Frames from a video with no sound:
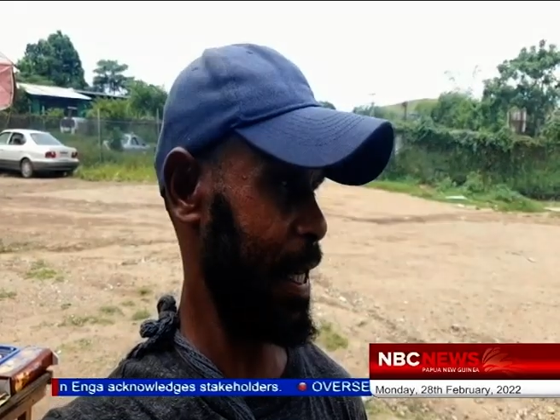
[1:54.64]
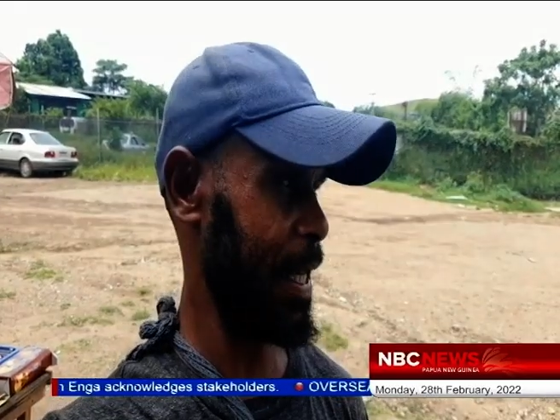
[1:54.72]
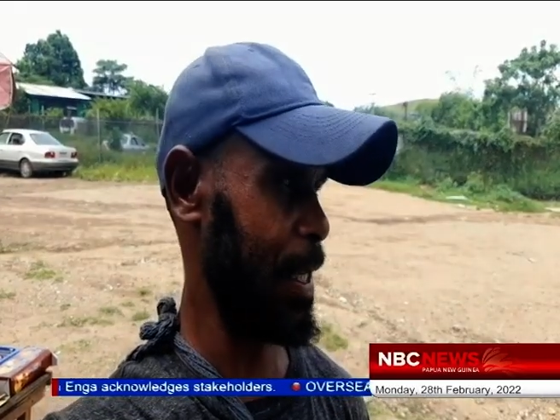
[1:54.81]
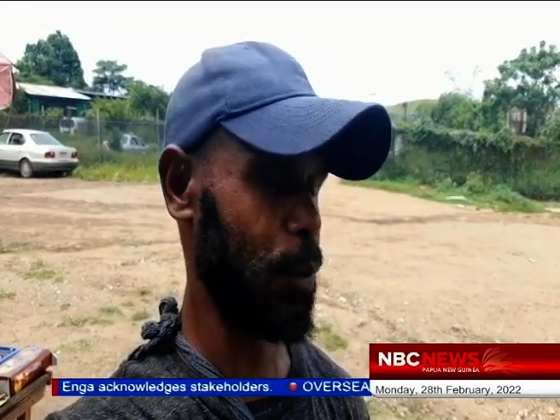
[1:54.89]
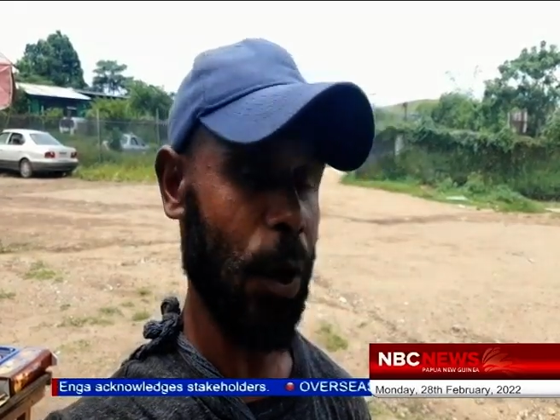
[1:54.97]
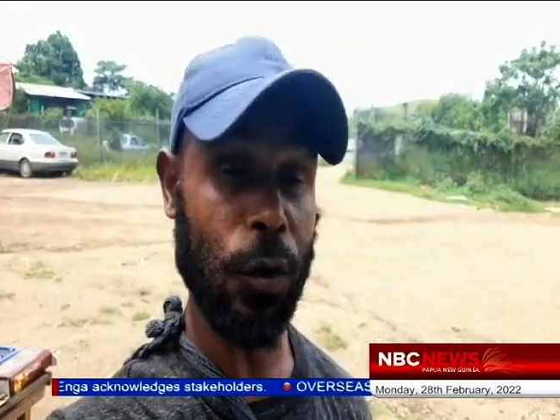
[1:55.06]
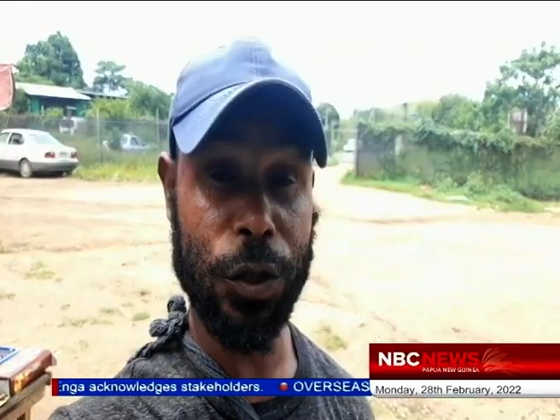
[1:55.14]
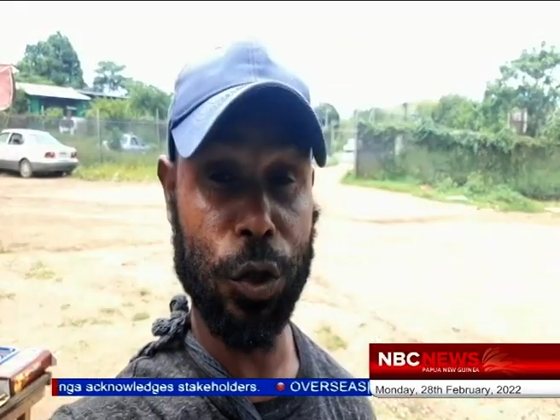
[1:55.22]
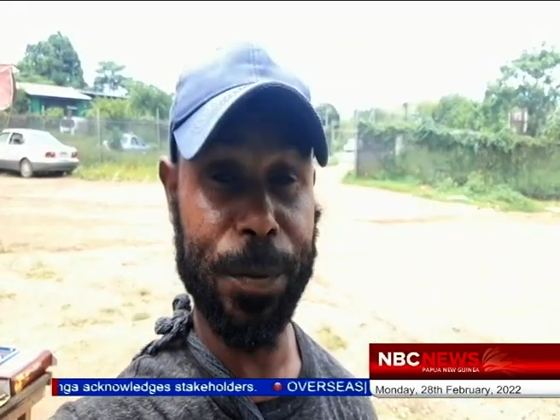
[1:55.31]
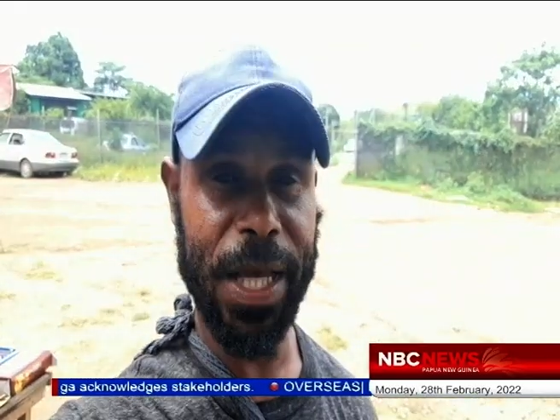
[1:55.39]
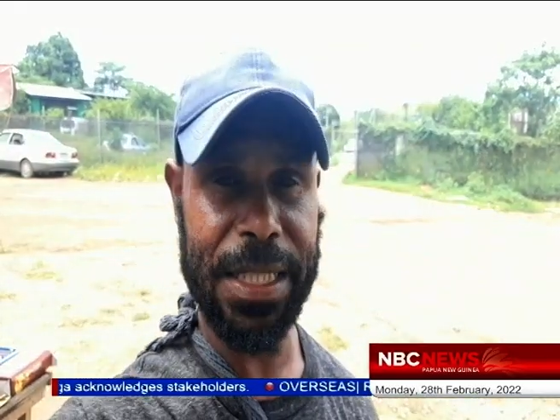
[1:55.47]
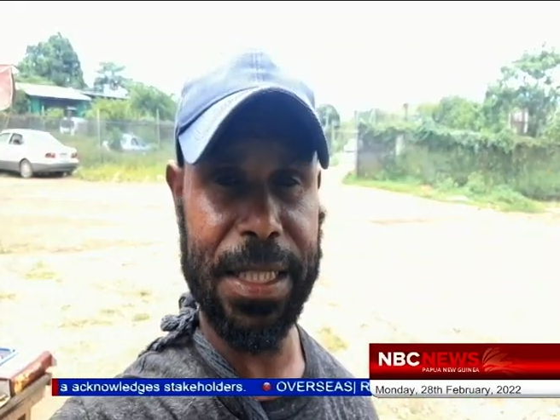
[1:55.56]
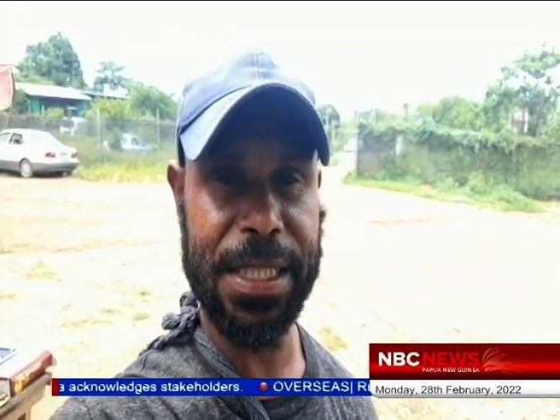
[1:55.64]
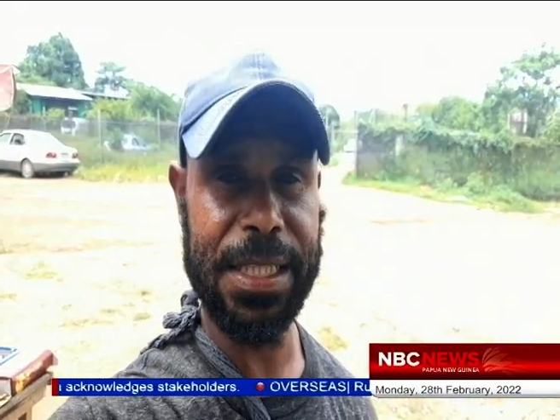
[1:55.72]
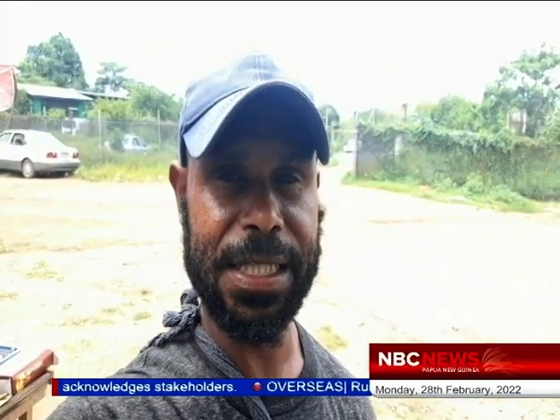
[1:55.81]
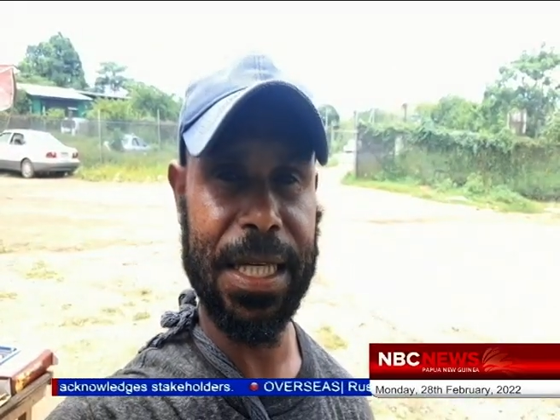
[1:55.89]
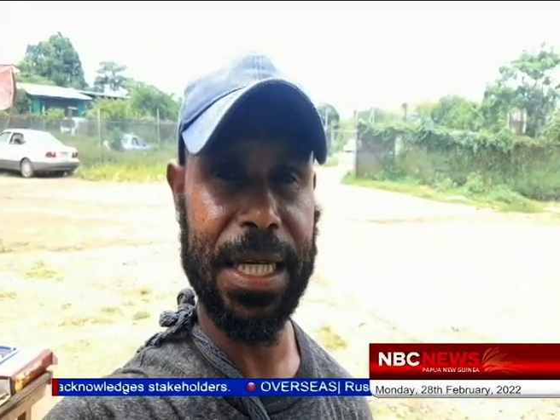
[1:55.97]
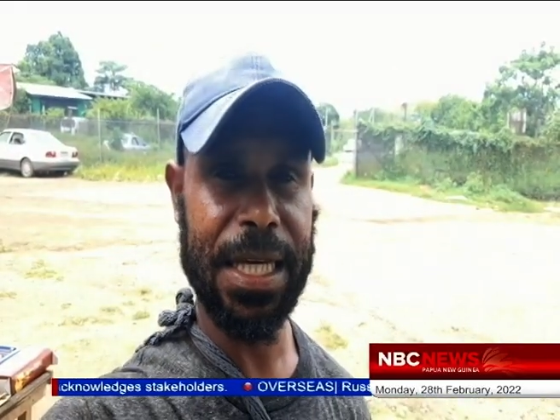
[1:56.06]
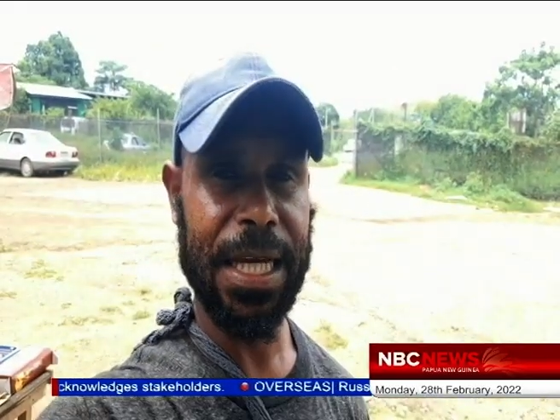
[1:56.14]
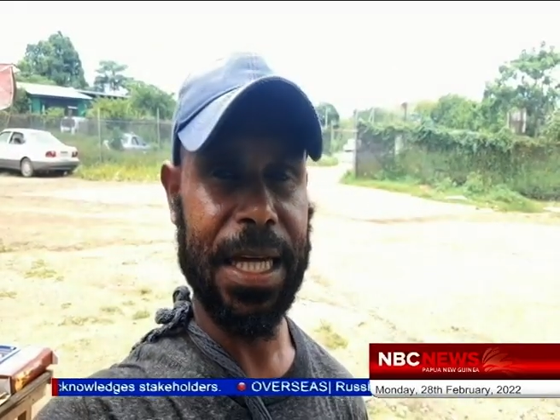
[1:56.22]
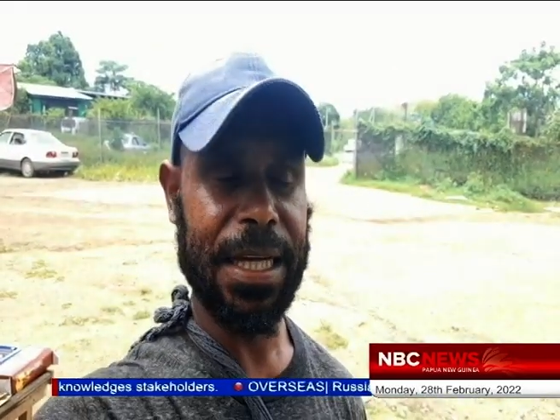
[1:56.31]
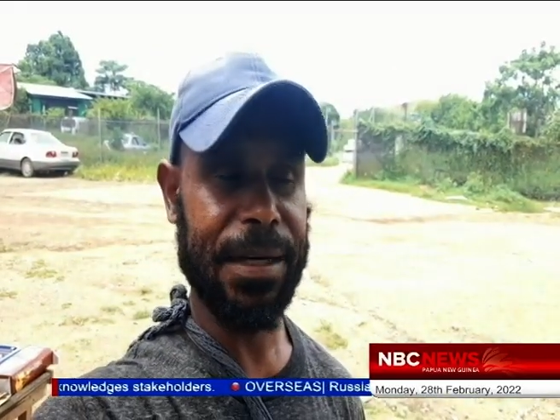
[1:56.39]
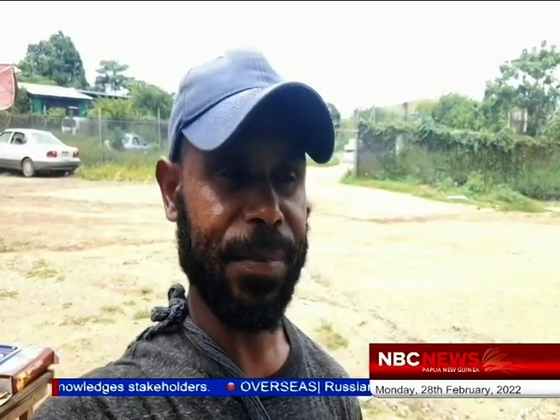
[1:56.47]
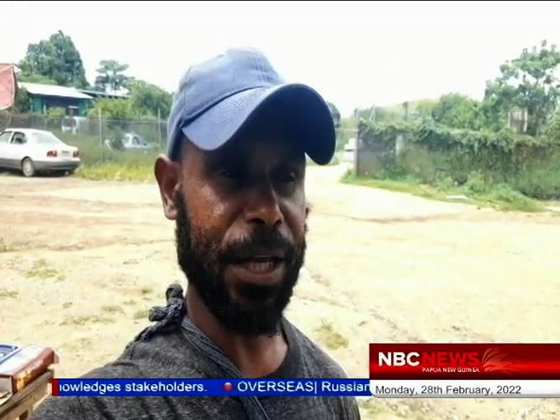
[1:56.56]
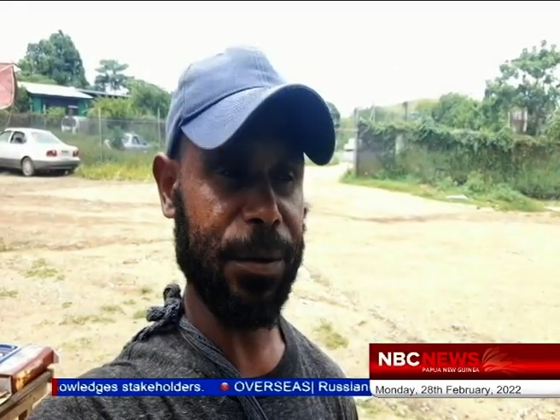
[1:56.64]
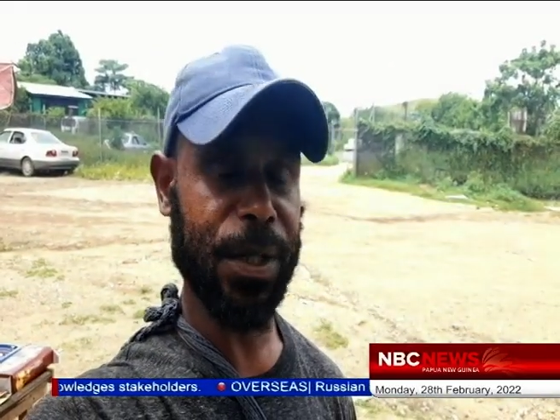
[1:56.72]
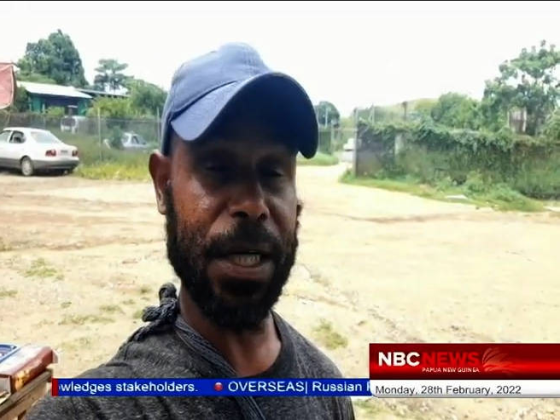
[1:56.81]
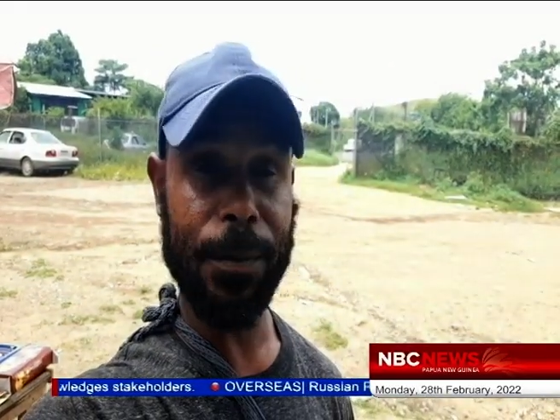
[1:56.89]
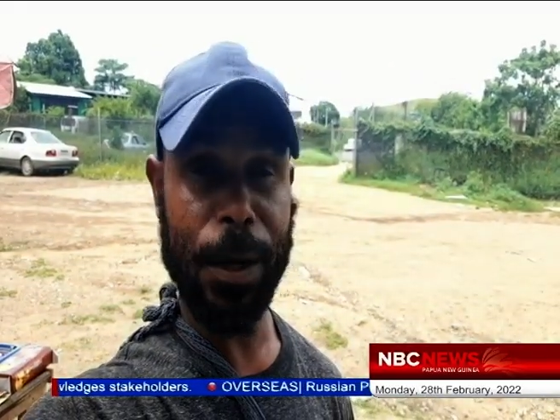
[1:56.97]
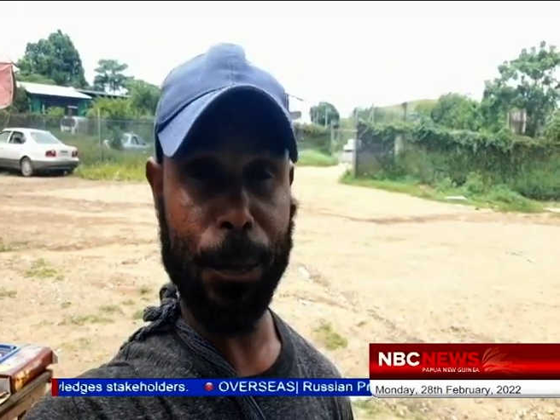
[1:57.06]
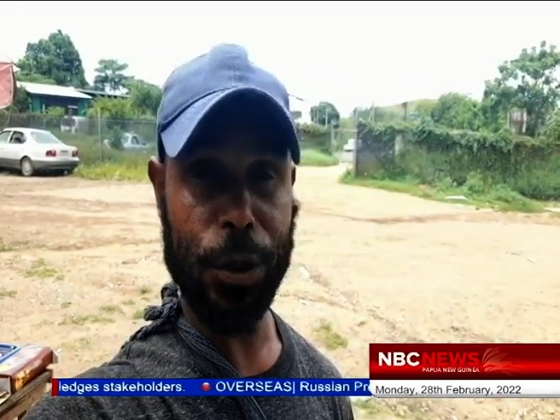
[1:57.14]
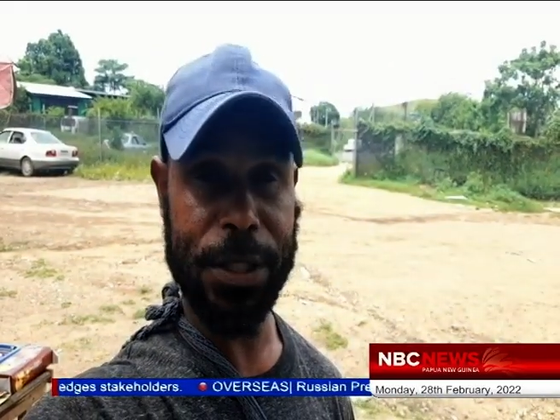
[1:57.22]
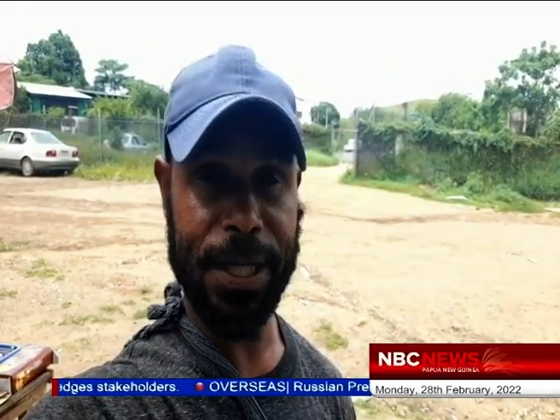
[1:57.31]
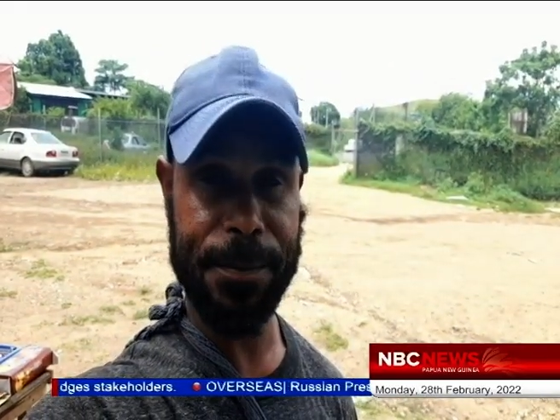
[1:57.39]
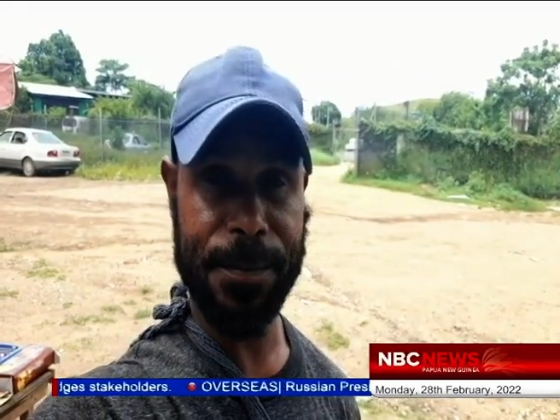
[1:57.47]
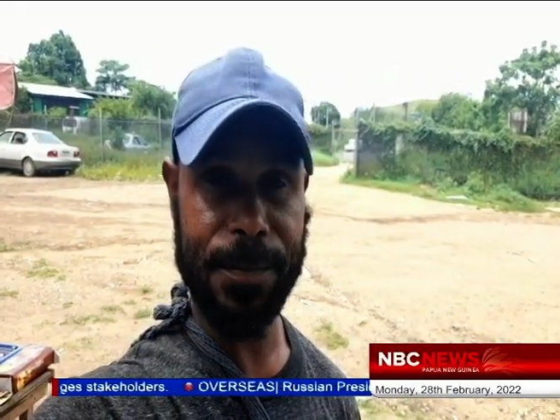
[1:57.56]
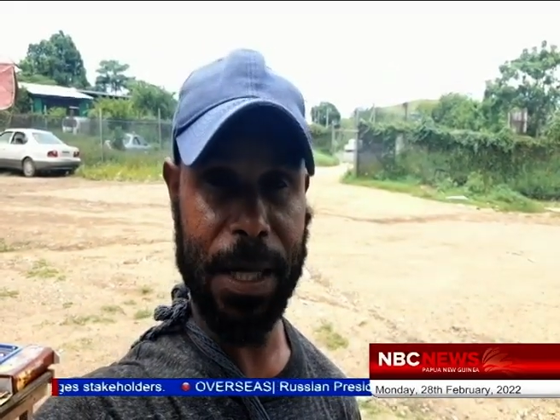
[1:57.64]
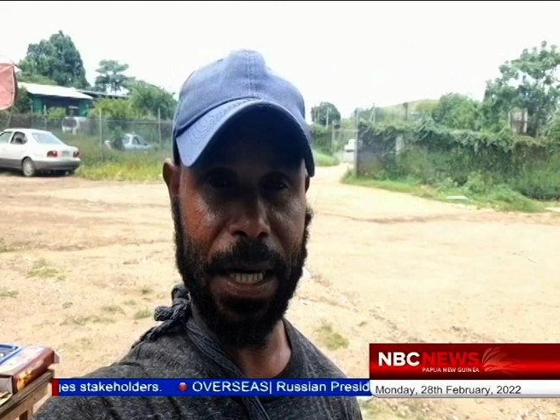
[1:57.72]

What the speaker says: look out to you, I think by me come up with some